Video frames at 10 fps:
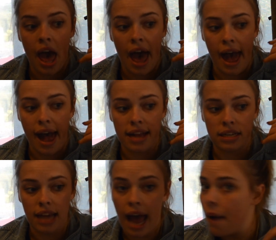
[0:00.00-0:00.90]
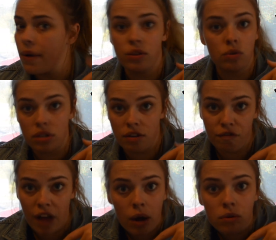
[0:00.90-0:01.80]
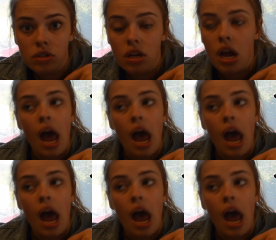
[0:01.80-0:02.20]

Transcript: and how I looked and felt.